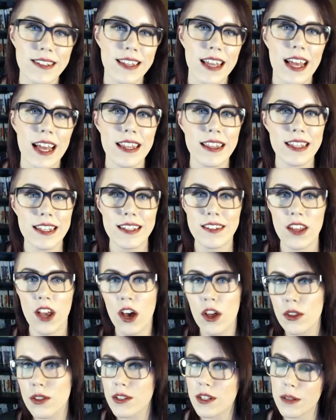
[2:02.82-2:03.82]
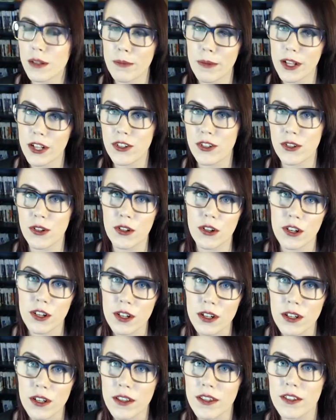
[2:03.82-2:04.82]
is that these other dimensional
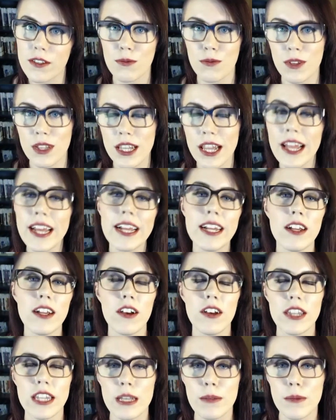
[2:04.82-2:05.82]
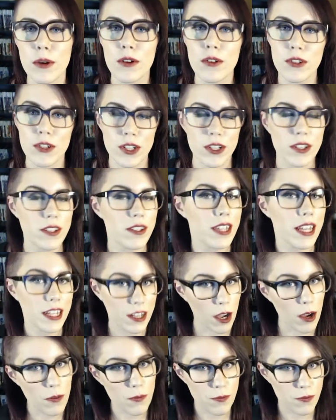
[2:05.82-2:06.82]
Earths rely on the emotions
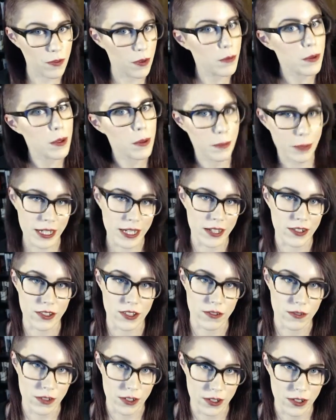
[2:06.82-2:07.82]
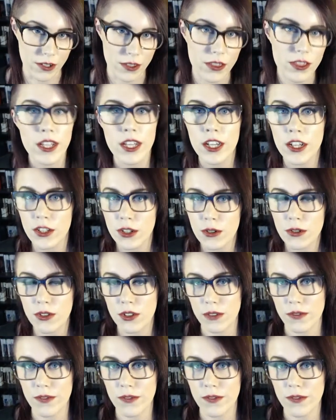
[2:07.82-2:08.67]
that come from the beings of Earth to